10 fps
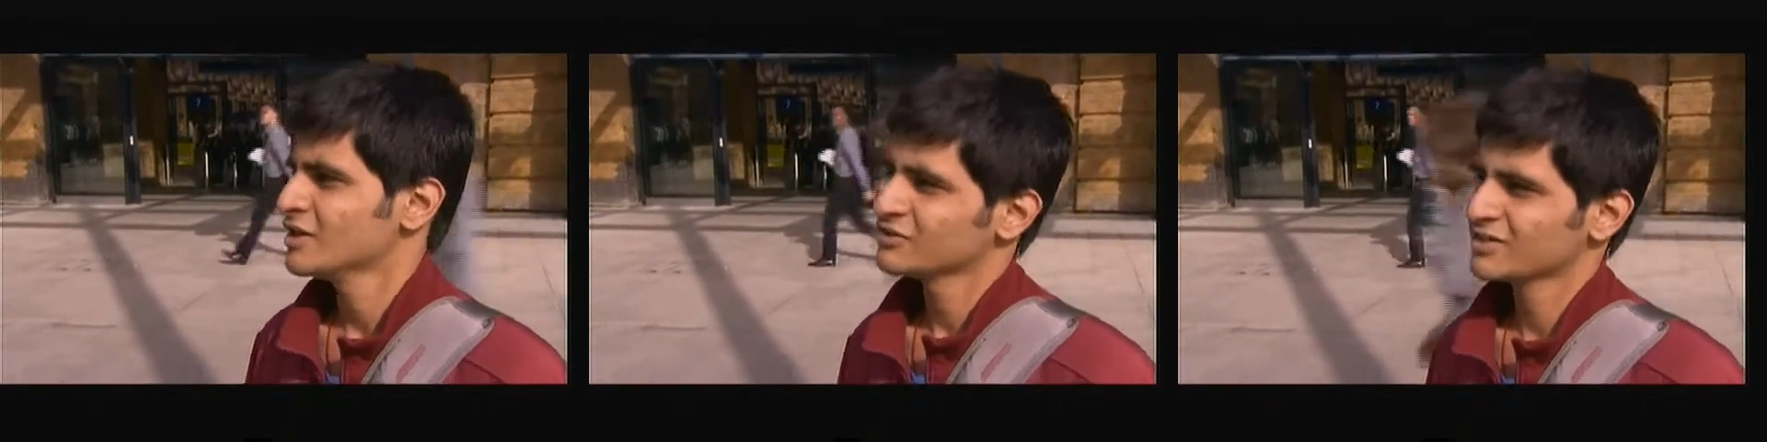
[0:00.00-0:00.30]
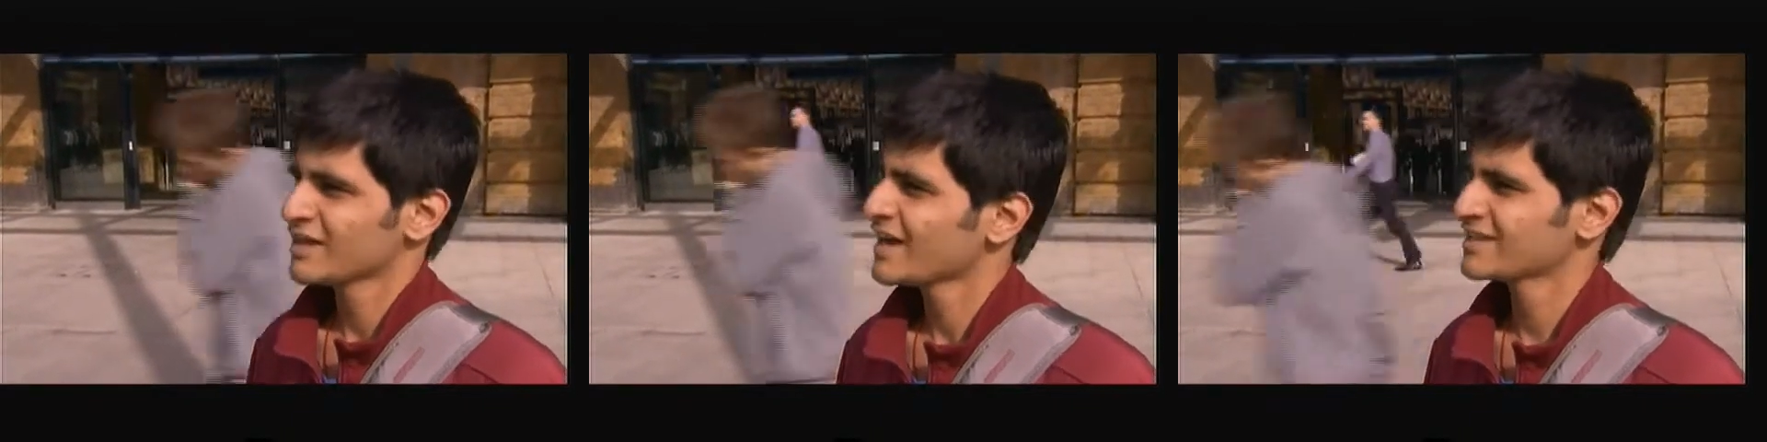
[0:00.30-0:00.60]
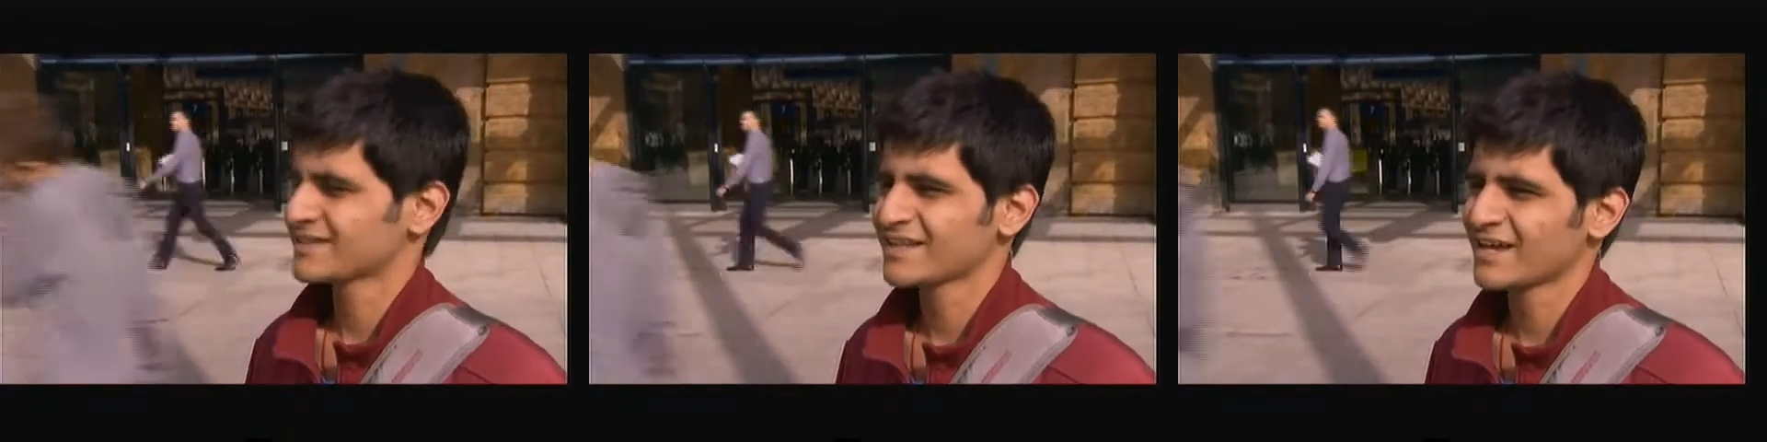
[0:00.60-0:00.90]
So yeah,
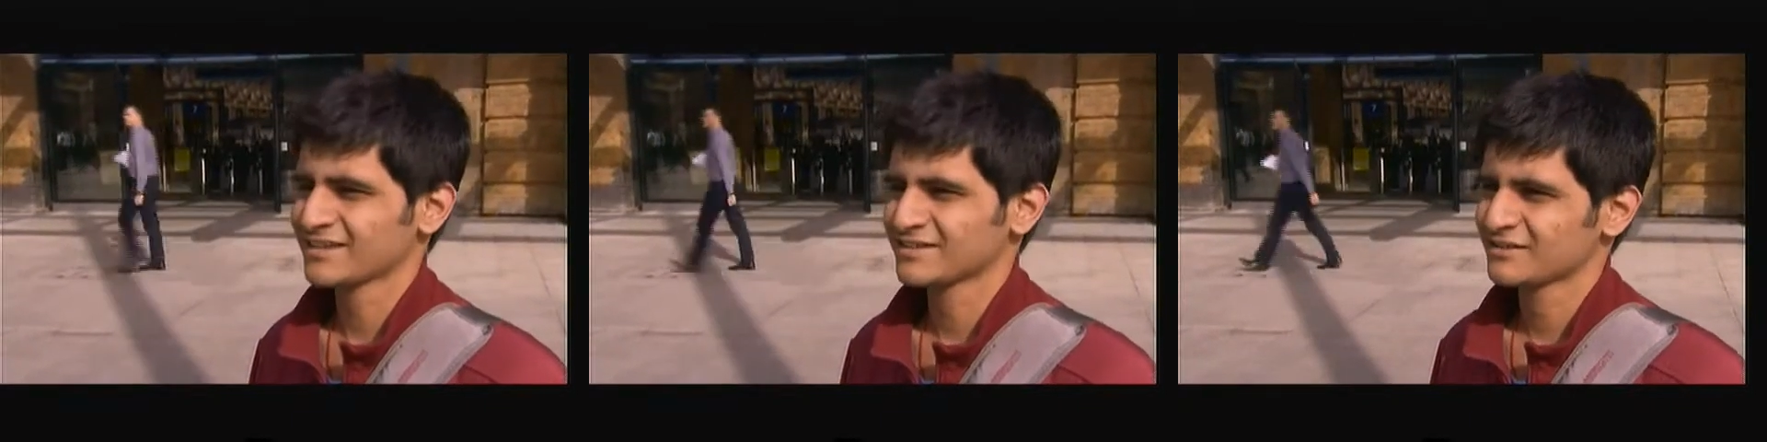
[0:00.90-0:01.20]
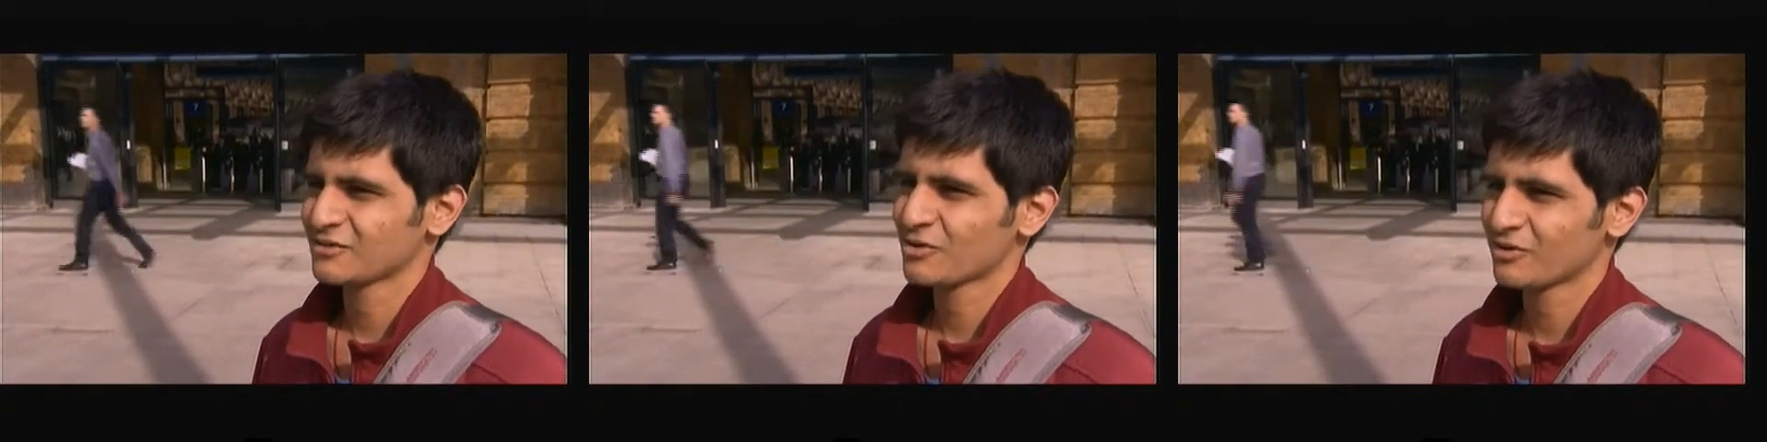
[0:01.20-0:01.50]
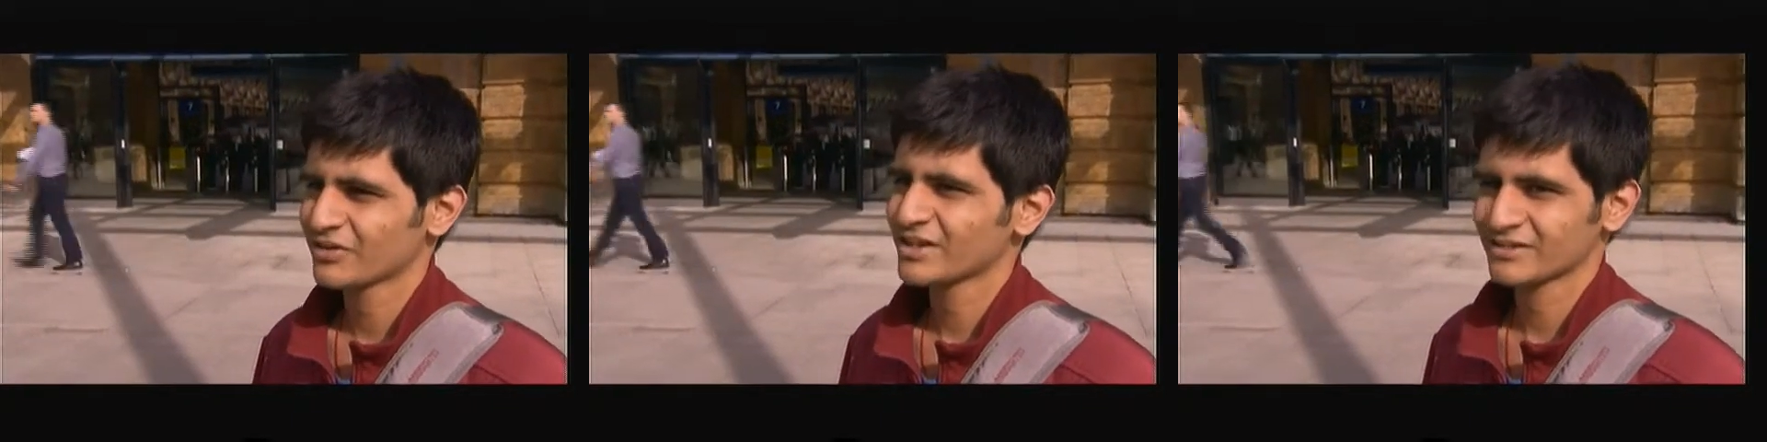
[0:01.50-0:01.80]
it's nice, the whole
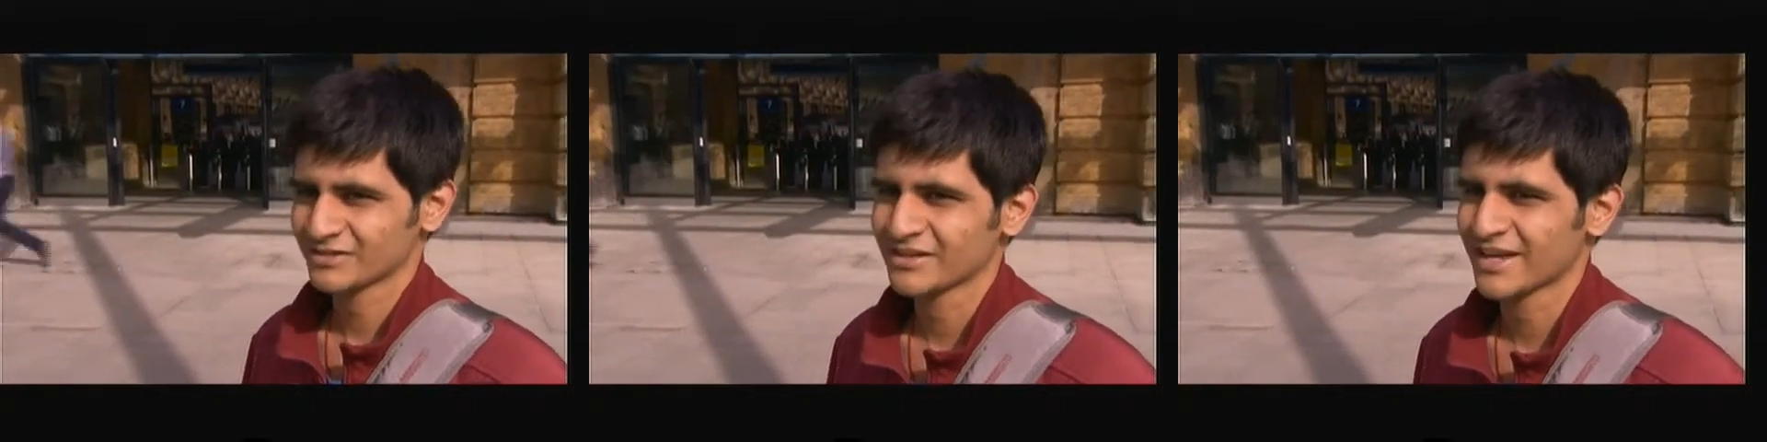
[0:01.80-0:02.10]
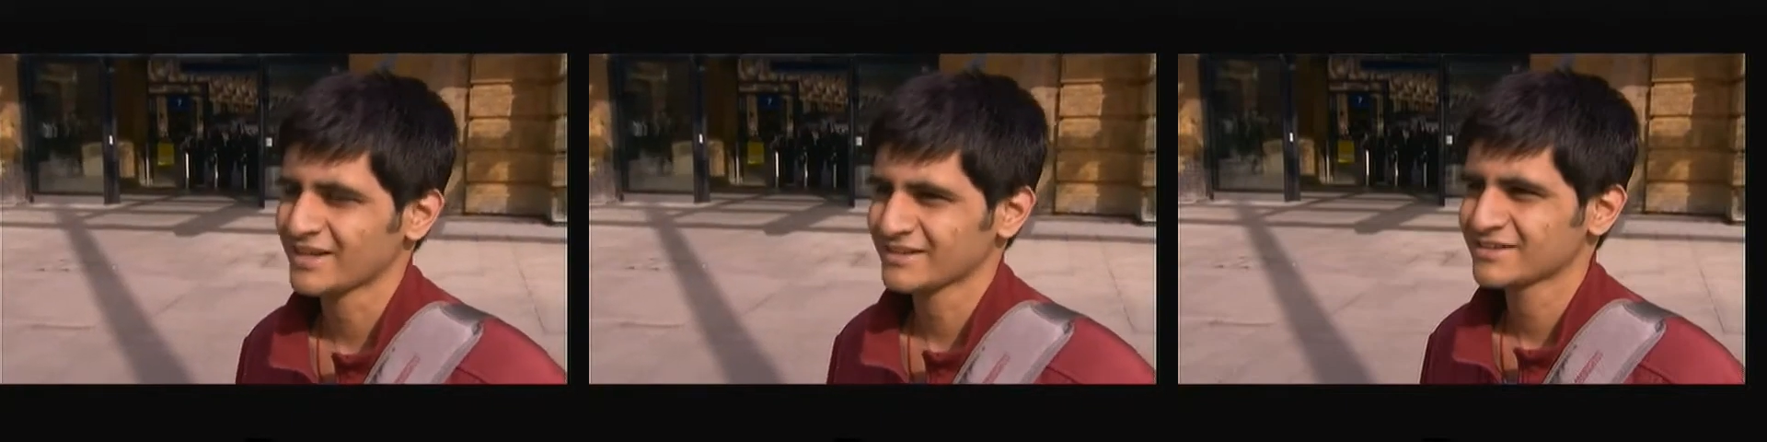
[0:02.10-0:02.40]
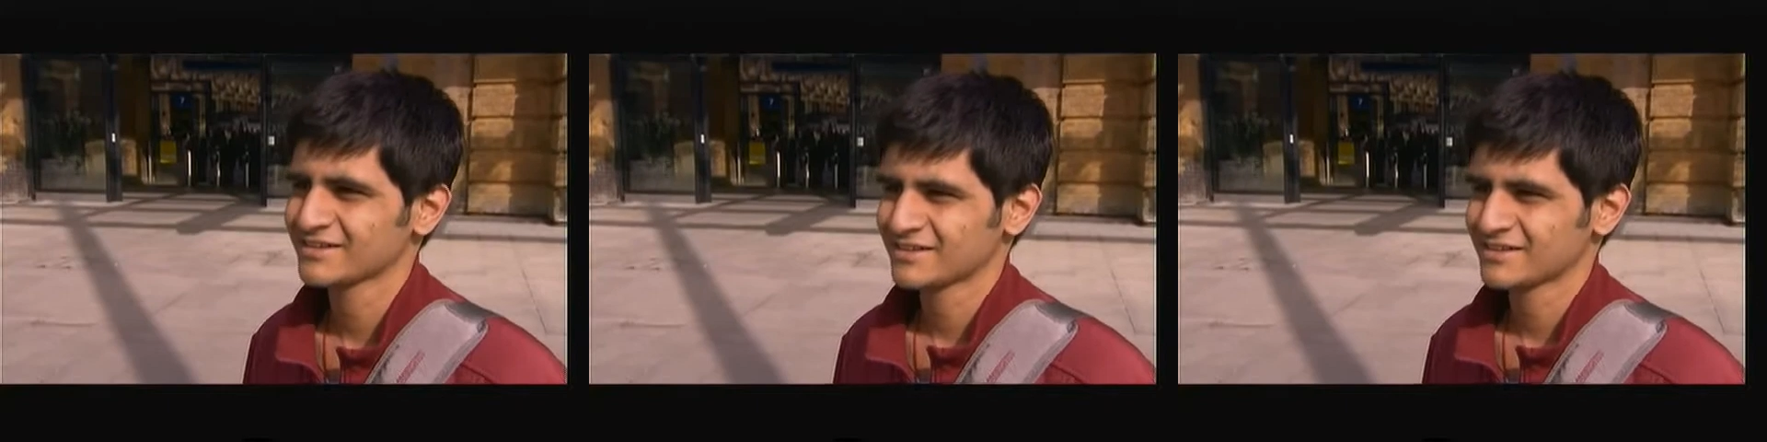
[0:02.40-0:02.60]
feels nice.